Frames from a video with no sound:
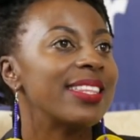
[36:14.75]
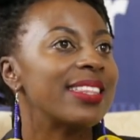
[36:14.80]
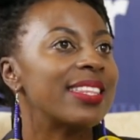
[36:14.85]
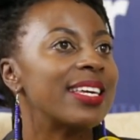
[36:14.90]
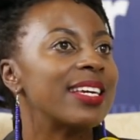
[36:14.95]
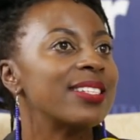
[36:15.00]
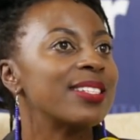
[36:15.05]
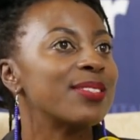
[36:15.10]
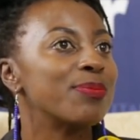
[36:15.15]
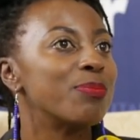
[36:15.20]

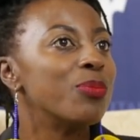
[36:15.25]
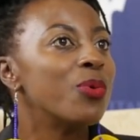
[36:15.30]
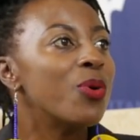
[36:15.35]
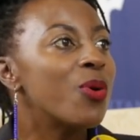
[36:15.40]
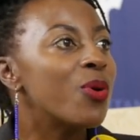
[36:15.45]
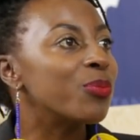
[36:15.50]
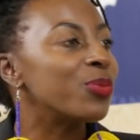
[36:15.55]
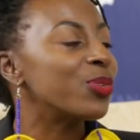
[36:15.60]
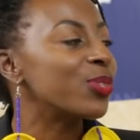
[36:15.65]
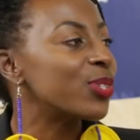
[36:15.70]
There's
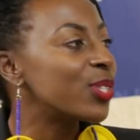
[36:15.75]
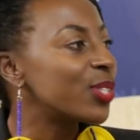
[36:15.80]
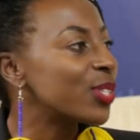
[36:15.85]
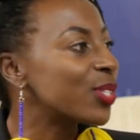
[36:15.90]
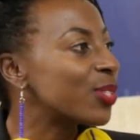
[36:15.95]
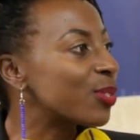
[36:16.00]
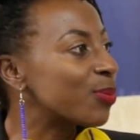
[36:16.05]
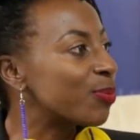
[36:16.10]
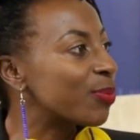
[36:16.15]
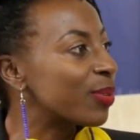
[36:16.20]
more
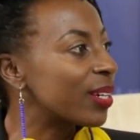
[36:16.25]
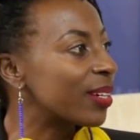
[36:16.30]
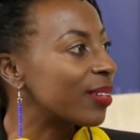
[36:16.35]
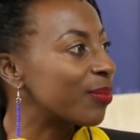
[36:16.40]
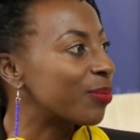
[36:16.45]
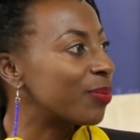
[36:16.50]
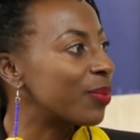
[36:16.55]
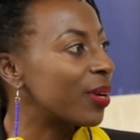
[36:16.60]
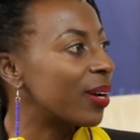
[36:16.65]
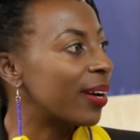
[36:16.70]
musicians
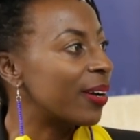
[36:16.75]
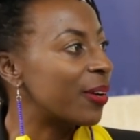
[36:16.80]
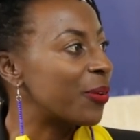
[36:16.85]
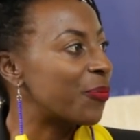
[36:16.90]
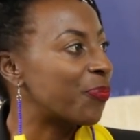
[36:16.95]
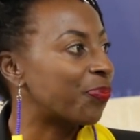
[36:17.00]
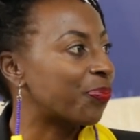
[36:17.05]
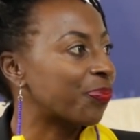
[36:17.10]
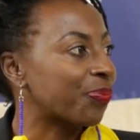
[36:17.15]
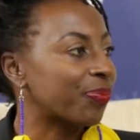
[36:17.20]
being
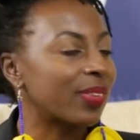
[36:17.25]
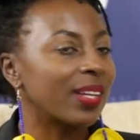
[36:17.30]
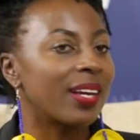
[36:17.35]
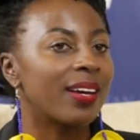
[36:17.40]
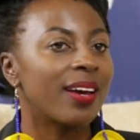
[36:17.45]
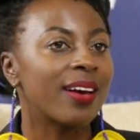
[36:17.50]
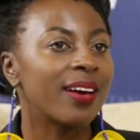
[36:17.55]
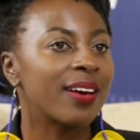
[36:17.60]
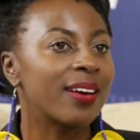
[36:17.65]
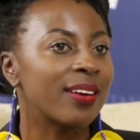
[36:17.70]
um,
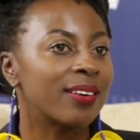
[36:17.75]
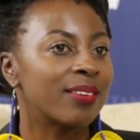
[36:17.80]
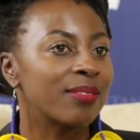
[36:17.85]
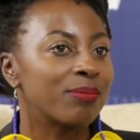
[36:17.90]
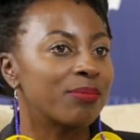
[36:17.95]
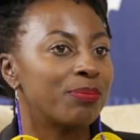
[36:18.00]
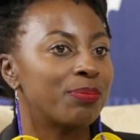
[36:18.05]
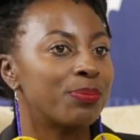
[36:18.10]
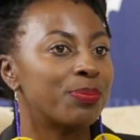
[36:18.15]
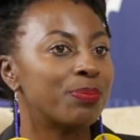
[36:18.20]
uh,
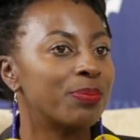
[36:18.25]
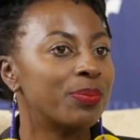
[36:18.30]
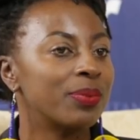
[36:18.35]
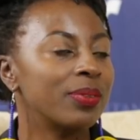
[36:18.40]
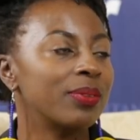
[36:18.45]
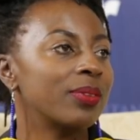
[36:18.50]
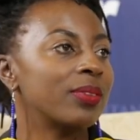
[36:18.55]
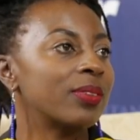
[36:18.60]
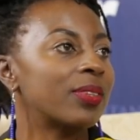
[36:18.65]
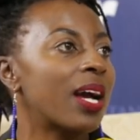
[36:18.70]

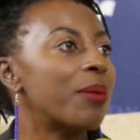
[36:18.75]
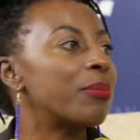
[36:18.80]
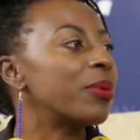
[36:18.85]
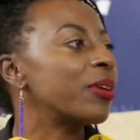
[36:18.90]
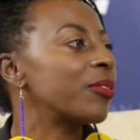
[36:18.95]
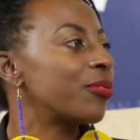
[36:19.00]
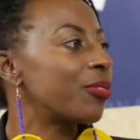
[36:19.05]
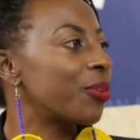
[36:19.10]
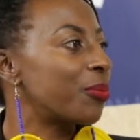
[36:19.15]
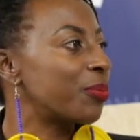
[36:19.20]

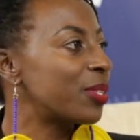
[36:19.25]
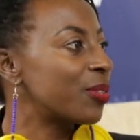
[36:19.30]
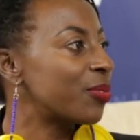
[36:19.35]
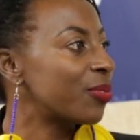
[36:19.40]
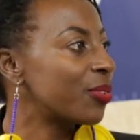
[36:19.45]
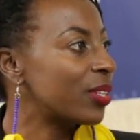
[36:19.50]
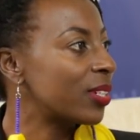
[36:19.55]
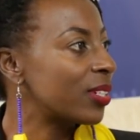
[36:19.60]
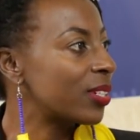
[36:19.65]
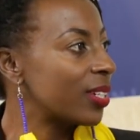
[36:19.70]
coming from
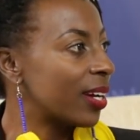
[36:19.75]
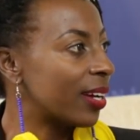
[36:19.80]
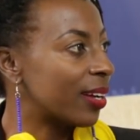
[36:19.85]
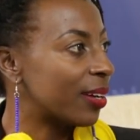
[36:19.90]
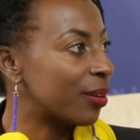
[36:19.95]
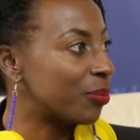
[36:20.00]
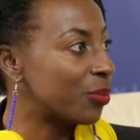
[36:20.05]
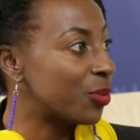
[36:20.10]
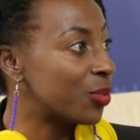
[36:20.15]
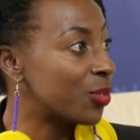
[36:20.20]
different
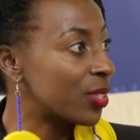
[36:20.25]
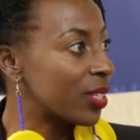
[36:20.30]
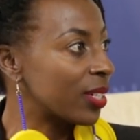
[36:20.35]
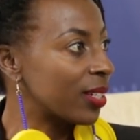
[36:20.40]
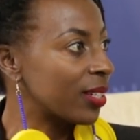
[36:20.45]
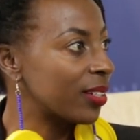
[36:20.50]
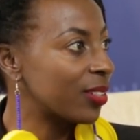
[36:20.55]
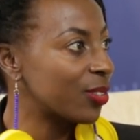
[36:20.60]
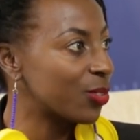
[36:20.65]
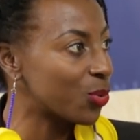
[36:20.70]
uh,
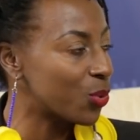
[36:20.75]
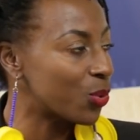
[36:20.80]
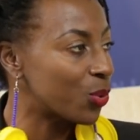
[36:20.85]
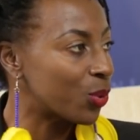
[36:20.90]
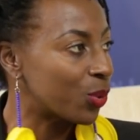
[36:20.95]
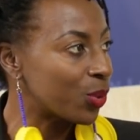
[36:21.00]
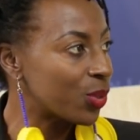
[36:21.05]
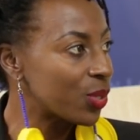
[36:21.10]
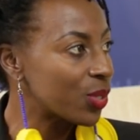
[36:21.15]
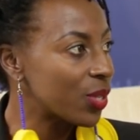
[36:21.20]
music
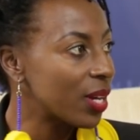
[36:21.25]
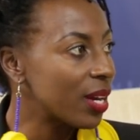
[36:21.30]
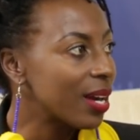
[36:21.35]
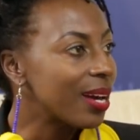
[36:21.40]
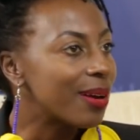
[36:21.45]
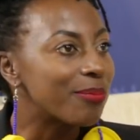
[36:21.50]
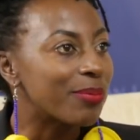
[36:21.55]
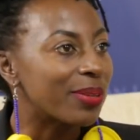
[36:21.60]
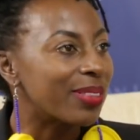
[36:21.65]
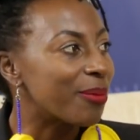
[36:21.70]
schools,
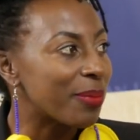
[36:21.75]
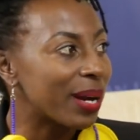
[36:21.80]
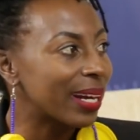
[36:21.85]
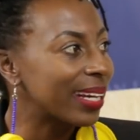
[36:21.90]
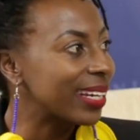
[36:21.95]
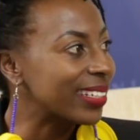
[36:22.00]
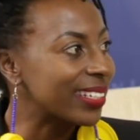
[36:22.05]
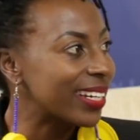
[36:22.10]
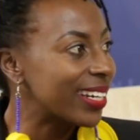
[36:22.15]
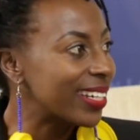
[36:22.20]
but the
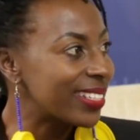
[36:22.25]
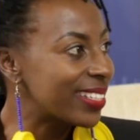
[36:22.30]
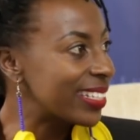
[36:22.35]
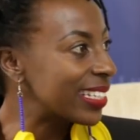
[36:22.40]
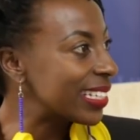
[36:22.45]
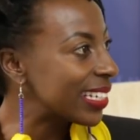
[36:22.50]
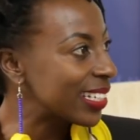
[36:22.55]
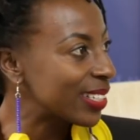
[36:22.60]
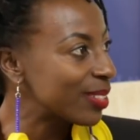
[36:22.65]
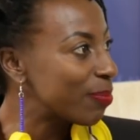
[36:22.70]
market
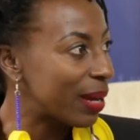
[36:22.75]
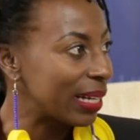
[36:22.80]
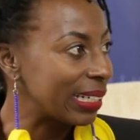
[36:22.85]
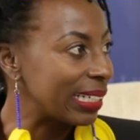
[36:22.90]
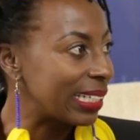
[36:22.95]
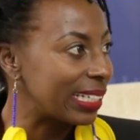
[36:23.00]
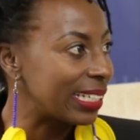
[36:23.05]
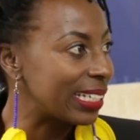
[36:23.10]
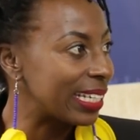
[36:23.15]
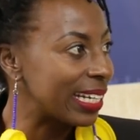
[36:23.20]
hasn't
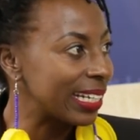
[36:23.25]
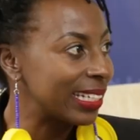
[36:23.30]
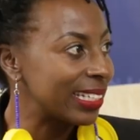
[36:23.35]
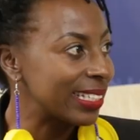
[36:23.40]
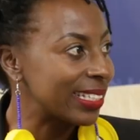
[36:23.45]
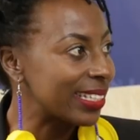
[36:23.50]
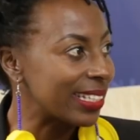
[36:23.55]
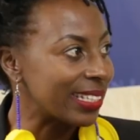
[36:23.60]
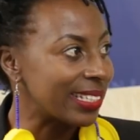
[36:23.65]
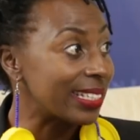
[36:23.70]
expanded yet.
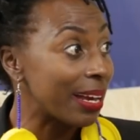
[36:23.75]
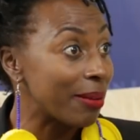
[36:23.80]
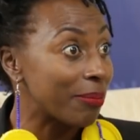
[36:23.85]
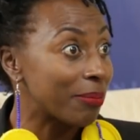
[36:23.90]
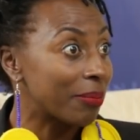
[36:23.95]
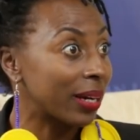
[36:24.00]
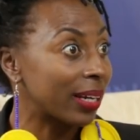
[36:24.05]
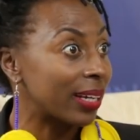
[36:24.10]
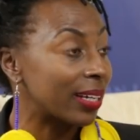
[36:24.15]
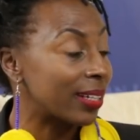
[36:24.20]
It's the
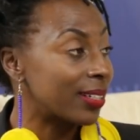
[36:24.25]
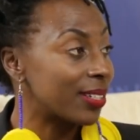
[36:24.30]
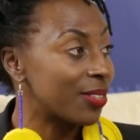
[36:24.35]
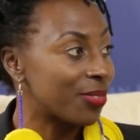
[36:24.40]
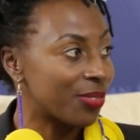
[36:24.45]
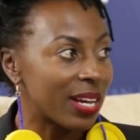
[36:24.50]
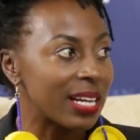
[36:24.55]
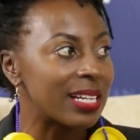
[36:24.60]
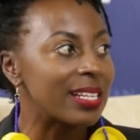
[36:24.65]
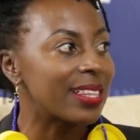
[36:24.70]
same market.
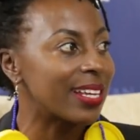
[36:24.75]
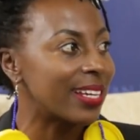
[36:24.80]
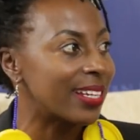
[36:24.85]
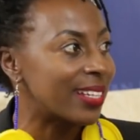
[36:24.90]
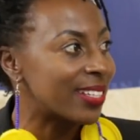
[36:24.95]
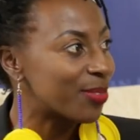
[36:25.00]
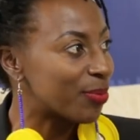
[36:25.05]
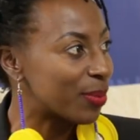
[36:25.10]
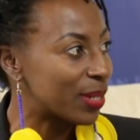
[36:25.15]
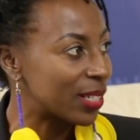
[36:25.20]
If anything,
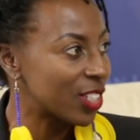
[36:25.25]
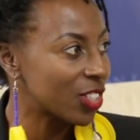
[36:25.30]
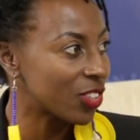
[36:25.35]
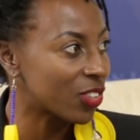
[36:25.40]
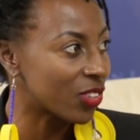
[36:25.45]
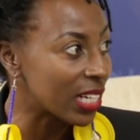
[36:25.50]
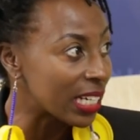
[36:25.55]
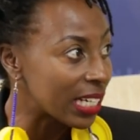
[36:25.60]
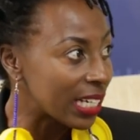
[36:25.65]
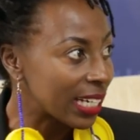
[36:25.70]
it's been
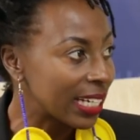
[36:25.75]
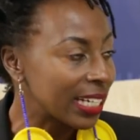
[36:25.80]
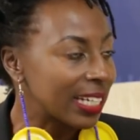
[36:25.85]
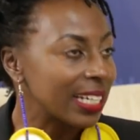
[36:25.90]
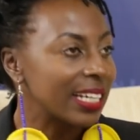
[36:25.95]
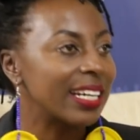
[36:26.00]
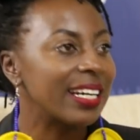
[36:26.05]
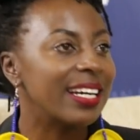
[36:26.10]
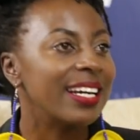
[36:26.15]
shrinking.